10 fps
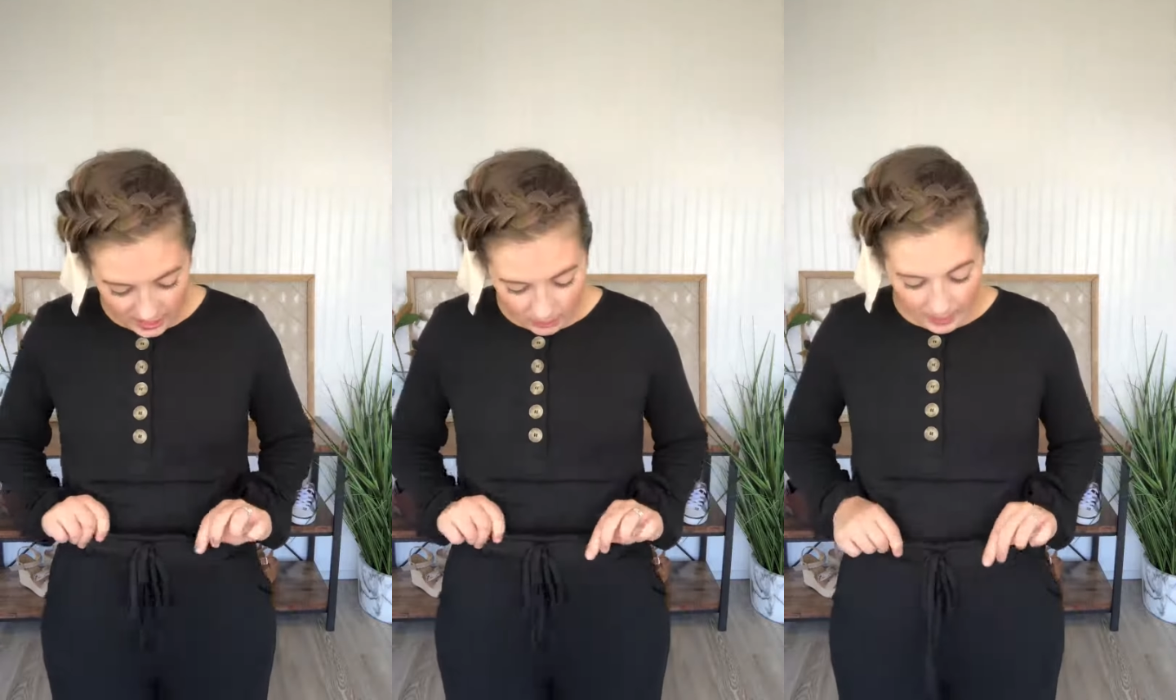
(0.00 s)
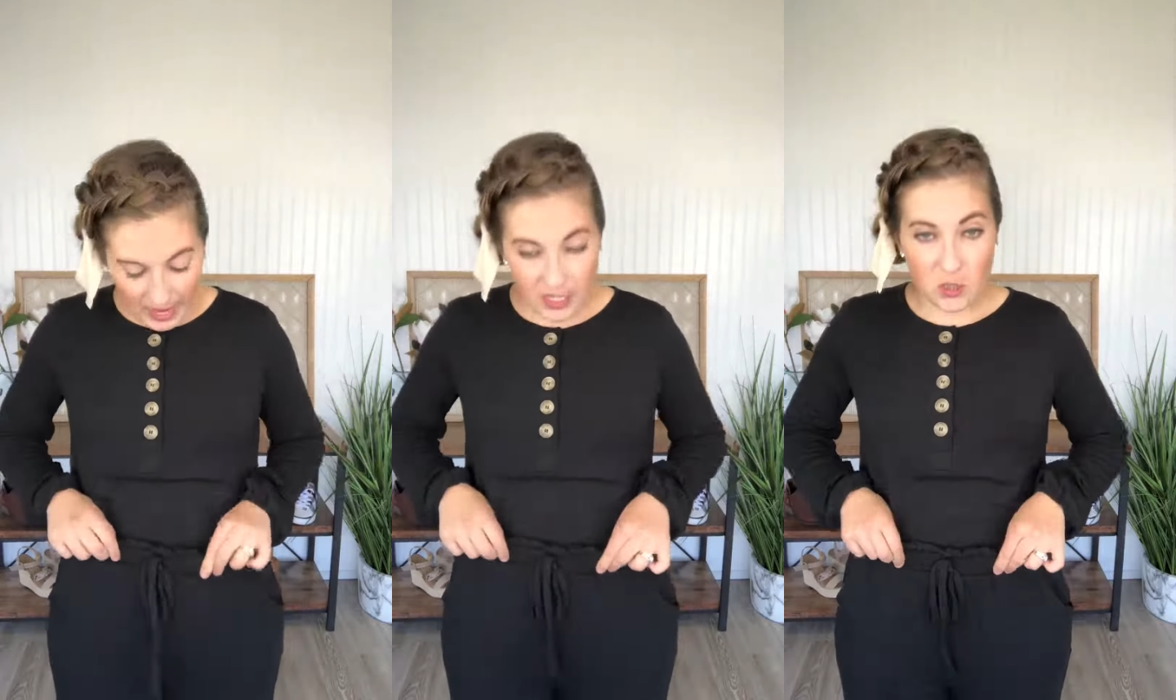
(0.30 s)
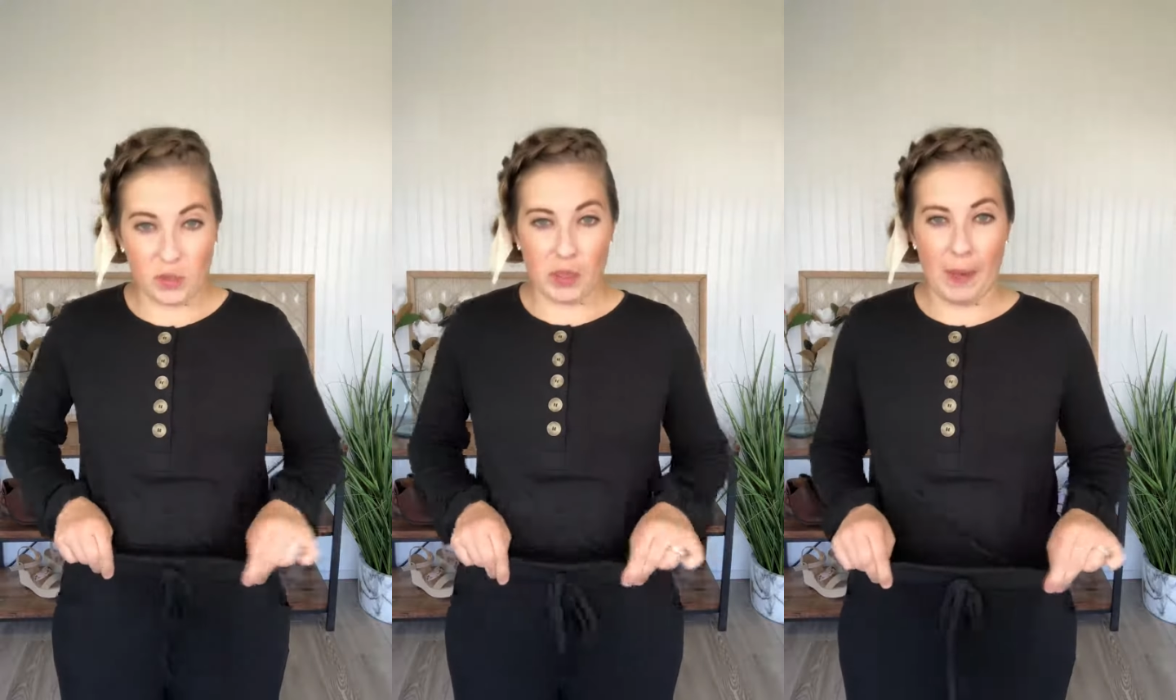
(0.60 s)
thick
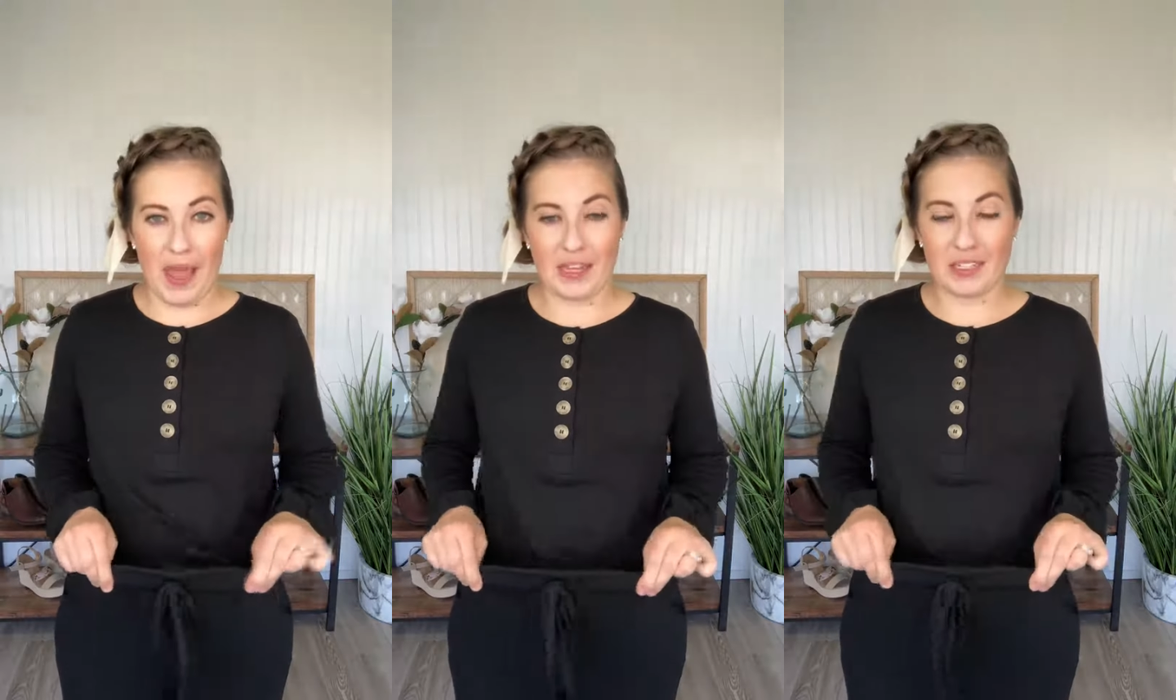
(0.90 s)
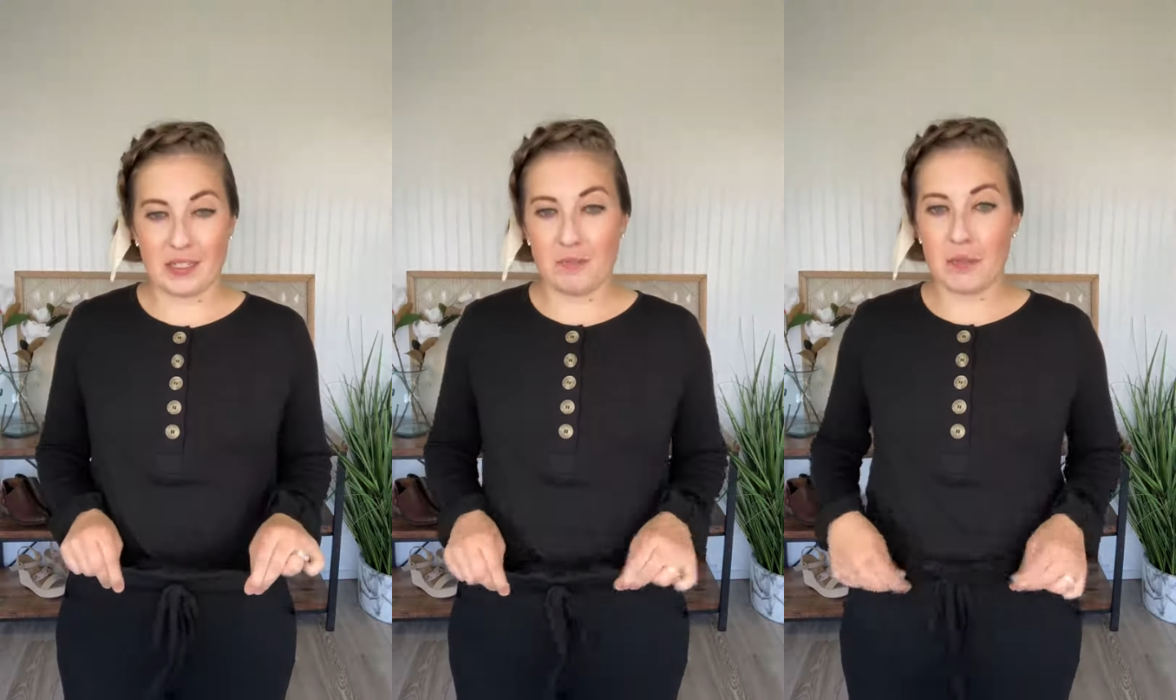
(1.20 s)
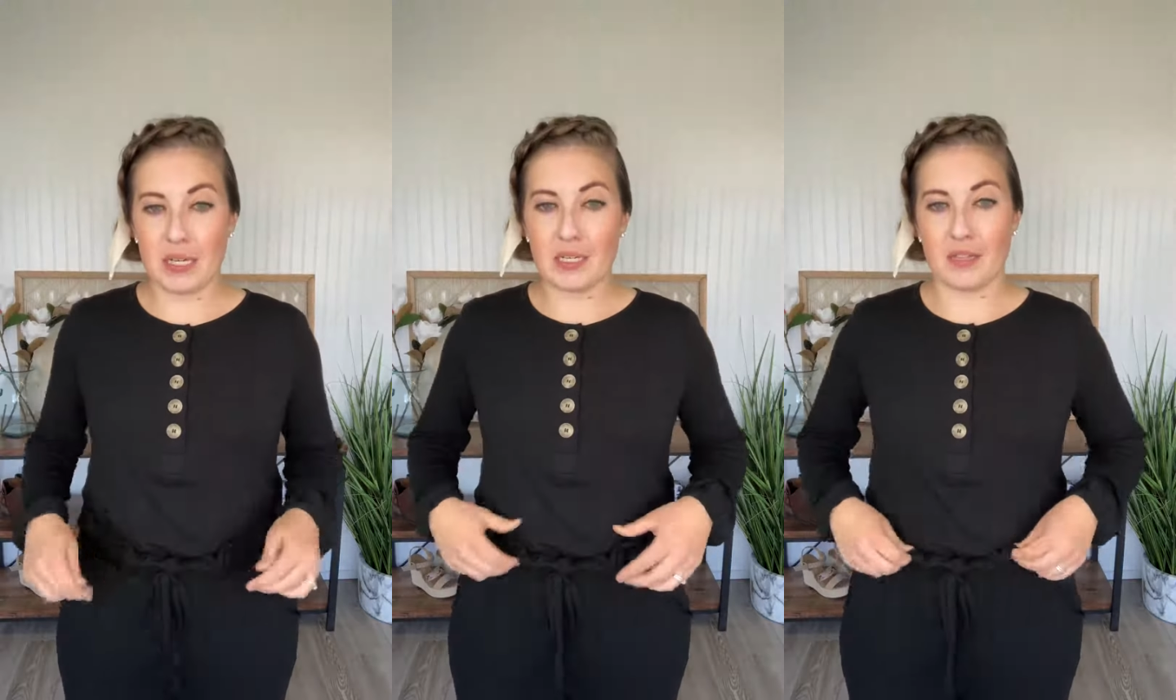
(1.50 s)
band where the pants
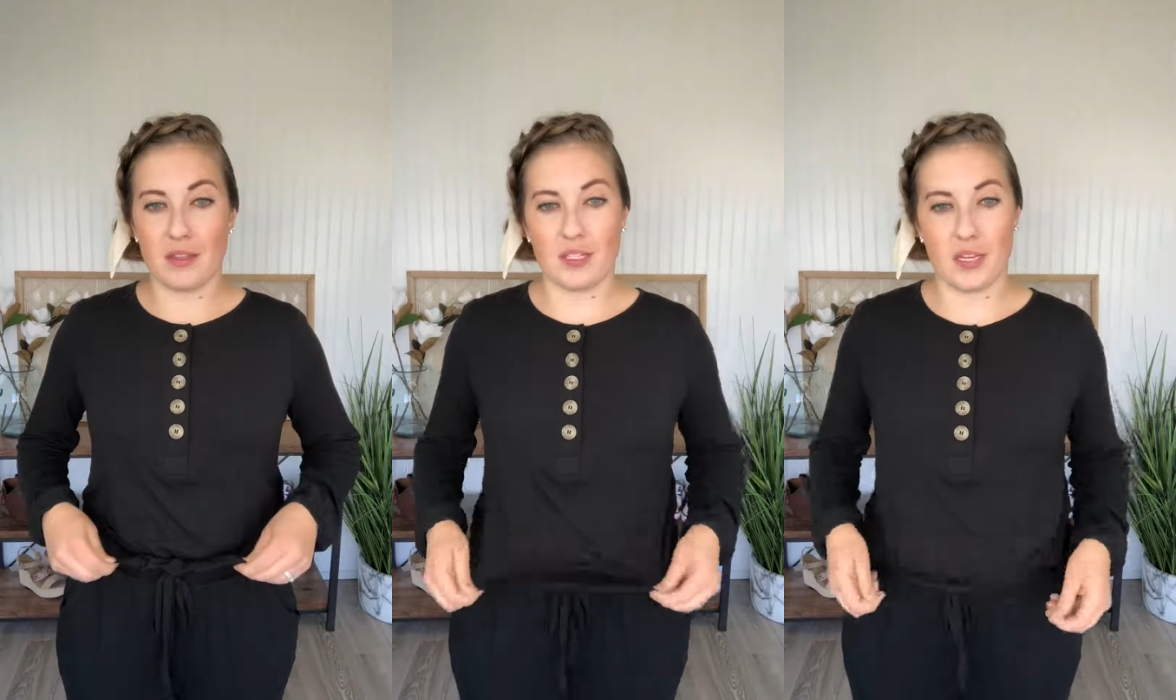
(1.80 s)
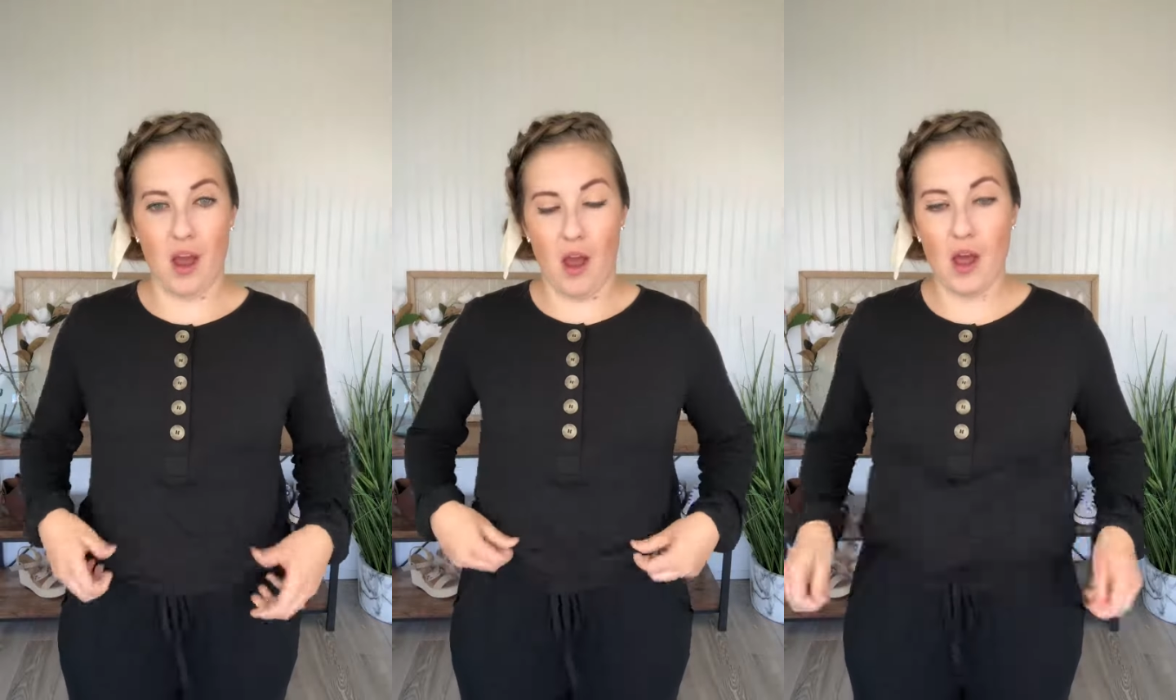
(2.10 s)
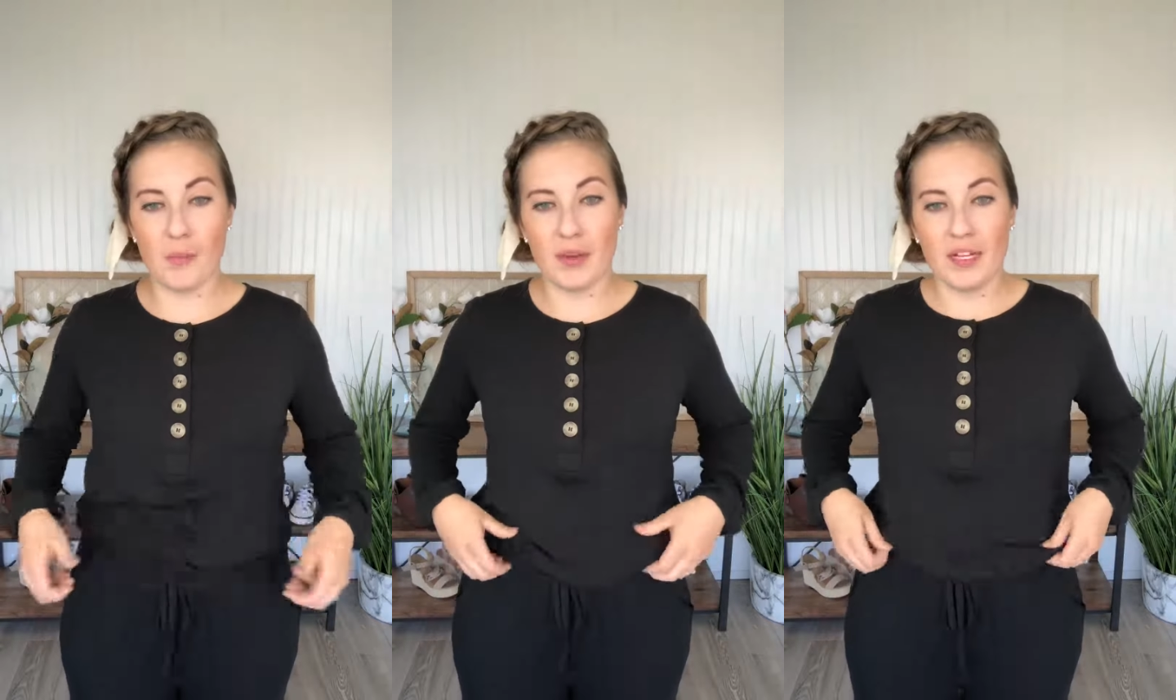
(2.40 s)
meet the
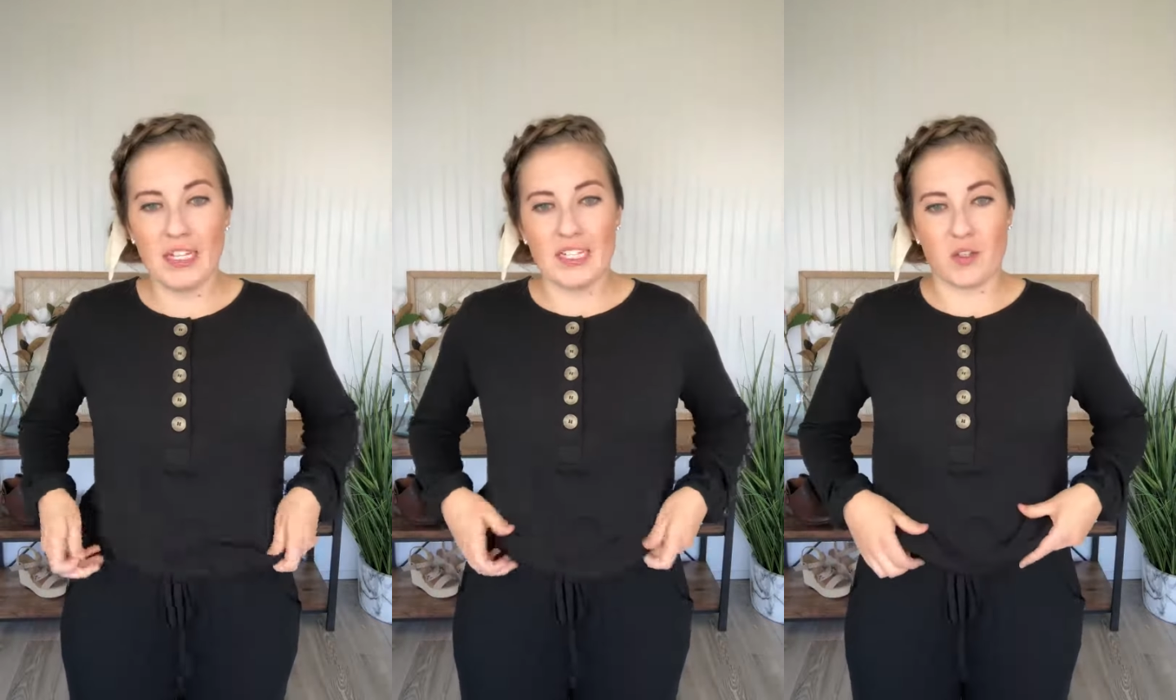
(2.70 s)
top.